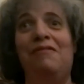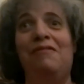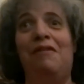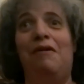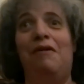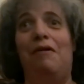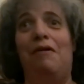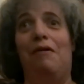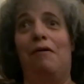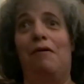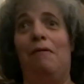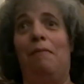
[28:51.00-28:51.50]

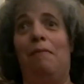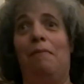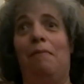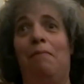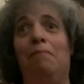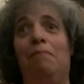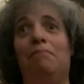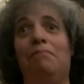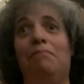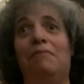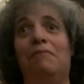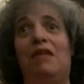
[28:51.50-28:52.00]
Um,
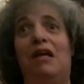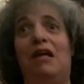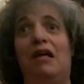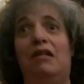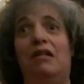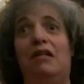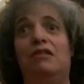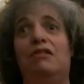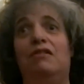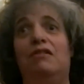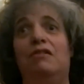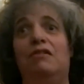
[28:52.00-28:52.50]

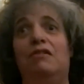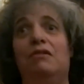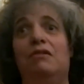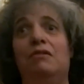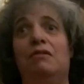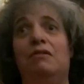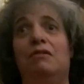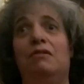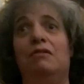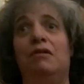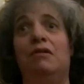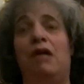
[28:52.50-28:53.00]
it's
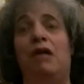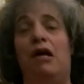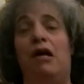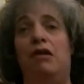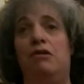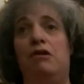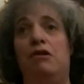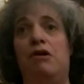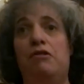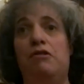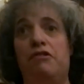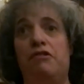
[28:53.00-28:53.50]

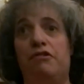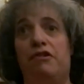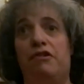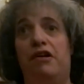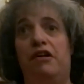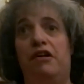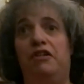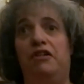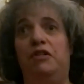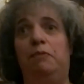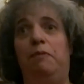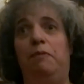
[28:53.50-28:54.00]
another
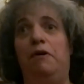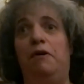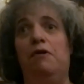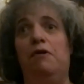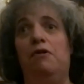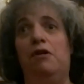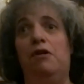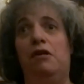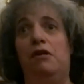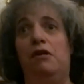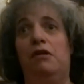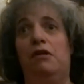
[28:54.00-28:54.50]

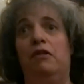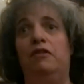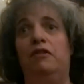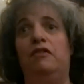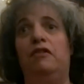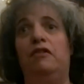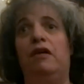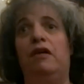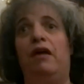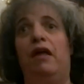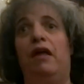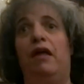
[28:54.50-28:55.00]
experience,
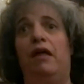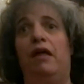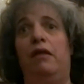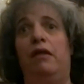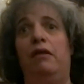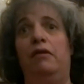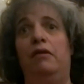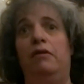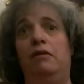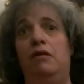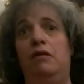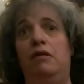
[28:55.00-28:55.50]

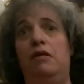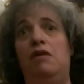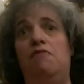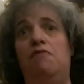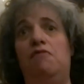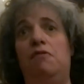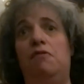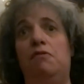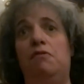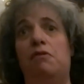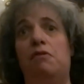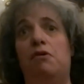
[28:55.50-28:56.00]
and
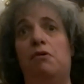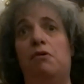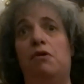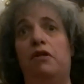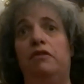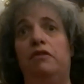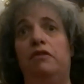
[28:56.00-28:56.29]
even though